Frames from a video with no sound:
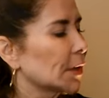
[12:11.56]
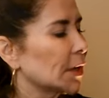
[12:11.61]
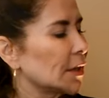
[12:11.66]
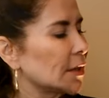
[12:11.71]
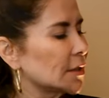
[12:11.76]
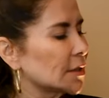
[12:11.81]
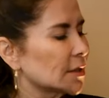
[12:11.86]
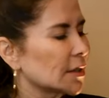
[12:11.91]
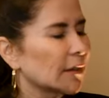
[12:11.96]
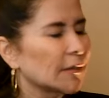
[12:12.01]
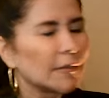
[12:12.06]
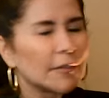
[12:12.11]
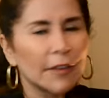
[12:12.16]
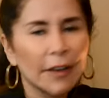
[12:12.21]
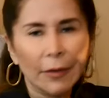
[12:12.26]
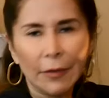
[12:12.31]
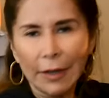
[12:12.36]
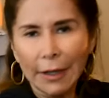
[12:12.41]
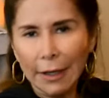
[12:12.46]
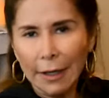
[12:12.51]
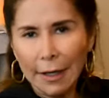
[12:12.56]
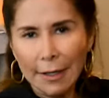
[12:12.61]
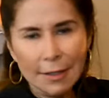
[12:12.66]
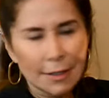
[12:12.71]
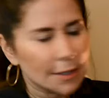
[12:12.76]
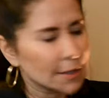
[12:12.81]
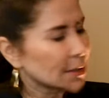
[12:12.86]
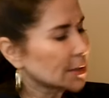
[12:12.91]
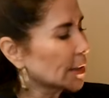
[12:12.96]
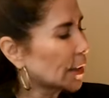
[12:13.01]
It's a very
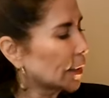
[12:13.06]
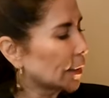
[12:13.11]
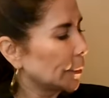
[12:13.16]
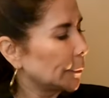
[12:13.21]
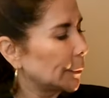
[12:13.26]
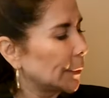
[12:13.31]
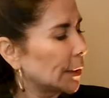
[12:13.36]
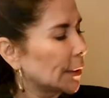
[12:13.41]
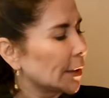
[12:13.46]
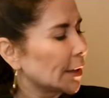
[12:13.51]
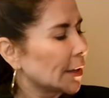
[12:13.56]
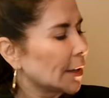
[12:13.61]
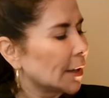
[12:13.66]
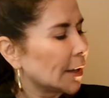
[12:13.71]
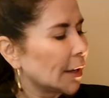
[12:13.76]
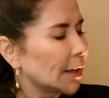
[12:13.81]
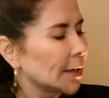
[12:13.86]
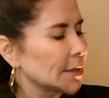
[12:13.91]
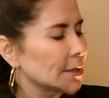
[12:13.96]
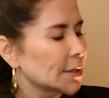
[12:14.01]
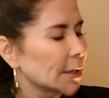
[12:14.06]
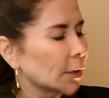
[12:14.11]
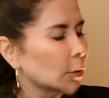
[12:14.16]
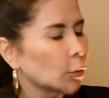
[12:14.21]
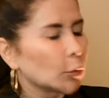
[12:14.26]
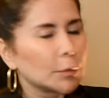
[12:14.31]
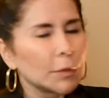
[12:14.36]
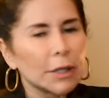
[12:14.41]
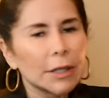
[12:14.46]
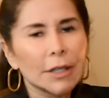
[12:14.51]
nice enzyme. It's a
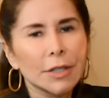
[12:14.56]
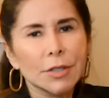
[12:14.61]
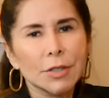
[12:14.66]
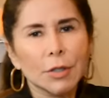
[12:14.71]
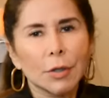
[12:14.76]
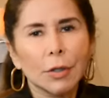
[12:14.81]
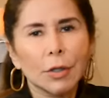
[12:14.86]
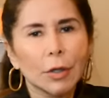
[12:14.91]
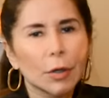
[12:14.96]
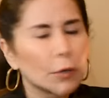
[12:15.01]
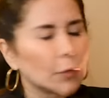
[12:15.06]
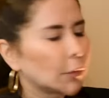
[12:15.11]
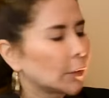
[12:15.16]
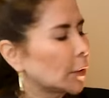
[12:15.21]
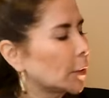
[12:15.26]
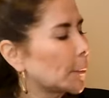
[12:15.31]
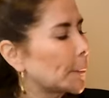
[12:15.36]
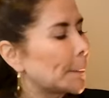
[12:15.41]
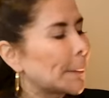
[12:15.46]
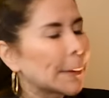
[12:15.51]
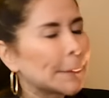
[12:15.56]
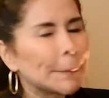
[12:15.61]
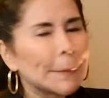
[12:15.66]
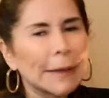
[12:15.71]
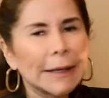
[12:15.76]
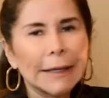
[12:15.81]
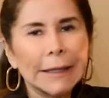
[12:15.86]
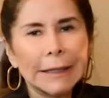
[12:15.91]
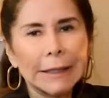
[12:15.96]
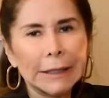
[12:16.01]
combination of
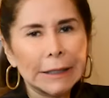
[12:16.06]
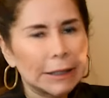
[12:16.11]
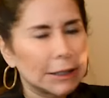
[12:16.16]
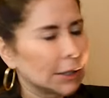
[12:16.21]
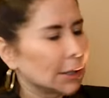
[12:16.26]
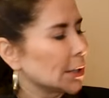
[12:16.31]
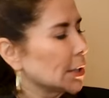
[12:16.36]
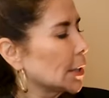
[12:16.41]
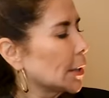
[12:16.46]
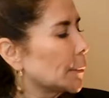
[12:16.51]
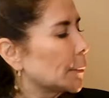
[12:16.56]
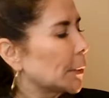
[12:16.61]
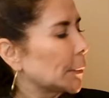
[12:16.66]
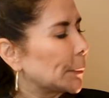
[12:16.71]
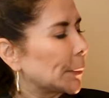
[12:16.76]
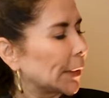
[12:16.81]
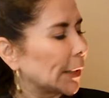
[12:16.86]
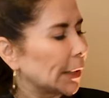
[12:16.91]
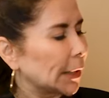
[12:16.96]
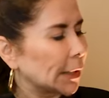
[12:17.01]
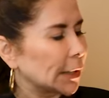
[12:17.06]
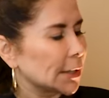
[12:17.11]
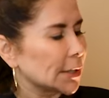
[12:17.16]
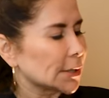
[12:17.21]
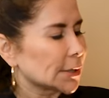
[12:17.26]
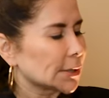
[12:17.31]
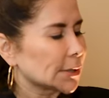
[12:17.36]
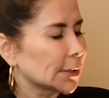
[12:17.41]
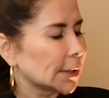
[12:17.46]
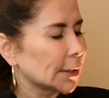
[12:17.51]
papain. Papain
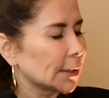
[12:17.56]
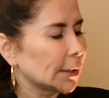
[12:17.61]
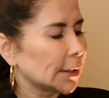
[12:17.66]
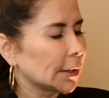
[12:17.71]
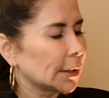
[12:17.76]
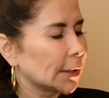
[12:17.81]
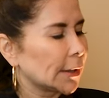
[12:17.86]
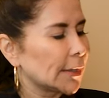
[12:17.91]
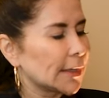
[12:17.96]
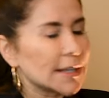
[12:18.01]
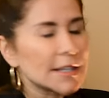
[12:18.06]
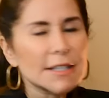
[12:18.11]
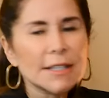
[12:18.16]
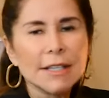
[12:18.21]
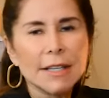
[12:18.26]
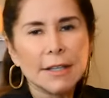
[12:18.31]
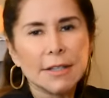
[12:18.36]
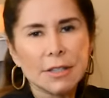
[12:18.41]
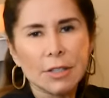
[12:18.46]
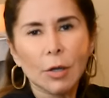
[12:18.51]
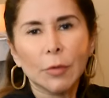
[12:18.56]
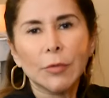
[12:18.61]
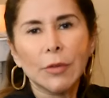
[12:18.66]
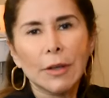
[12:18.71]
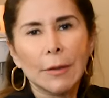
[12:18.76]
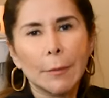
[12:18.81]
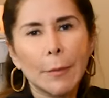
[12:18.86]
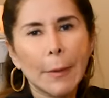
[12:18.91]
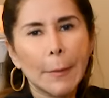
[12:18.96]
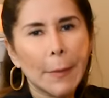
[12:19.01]
is the seeds of
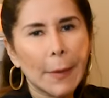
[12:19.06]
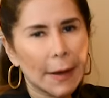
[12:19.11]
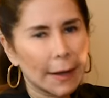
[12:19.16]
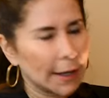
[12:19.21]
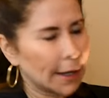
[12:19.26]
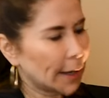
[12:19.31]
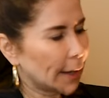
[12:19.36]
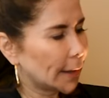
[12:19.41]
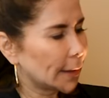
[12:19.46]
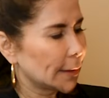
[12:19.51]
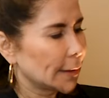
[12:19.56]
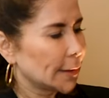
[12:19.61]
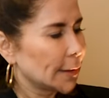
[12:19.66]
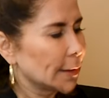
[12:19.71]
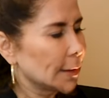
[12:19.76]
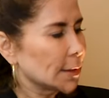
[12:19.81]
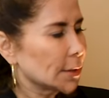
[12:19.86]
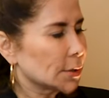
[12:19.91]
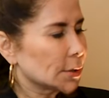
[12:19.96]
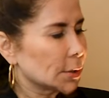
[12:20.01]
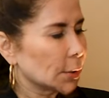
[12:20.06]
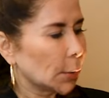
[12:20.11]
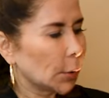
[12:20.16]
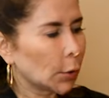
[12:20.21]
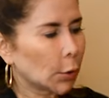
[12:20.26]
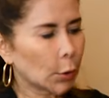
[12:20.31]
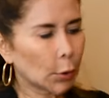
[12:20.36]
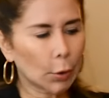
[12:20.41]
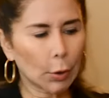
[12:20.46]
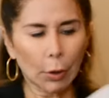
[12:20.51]
the papaya.
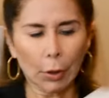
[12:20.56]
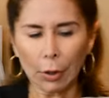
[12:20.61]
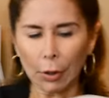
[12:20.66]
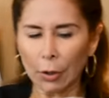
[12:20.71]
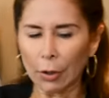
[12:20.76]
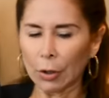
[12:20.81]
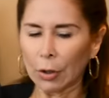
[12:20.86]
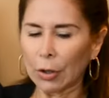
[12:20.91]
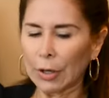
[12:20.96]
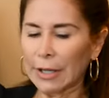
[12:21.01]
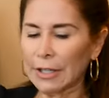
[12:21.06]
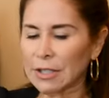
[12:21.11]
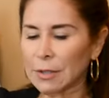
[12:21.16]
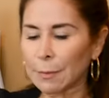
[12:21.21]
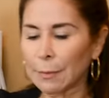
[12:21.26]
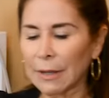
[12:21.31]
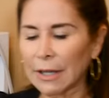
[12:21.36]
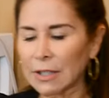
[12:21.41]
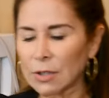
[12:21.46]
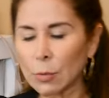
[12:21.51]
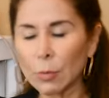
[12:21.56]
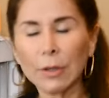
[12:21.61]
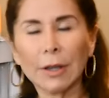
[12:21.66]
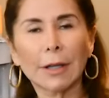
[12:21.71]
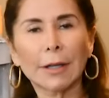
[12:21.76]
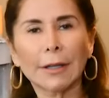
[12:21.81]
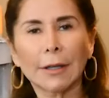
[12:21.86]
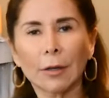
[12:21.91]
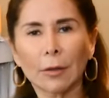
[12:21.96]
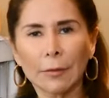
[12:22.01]
So it's mixed with
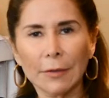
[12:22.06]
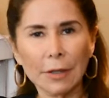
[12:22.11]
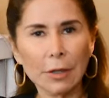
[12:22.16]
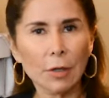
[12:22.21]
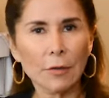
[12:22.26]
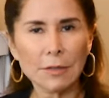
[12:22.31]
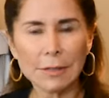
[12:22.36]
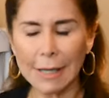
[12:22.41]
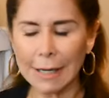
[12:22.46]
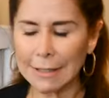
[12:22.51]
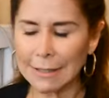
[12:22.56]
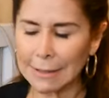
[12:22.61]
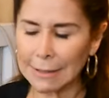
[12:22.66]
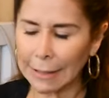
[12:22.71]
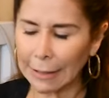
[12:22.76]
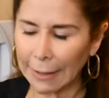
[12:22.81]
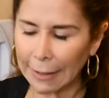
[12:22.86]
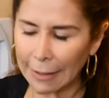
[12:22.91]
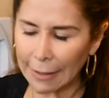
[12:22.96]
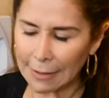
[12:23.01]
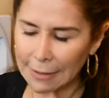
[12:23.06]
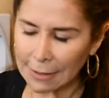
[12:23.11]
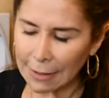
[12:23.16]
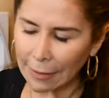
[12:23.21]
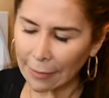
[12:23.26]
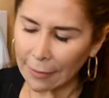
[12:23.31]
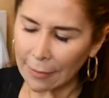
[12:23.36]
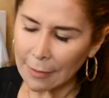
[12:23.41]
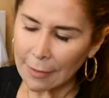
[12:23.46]
a little bit of salicylic acid.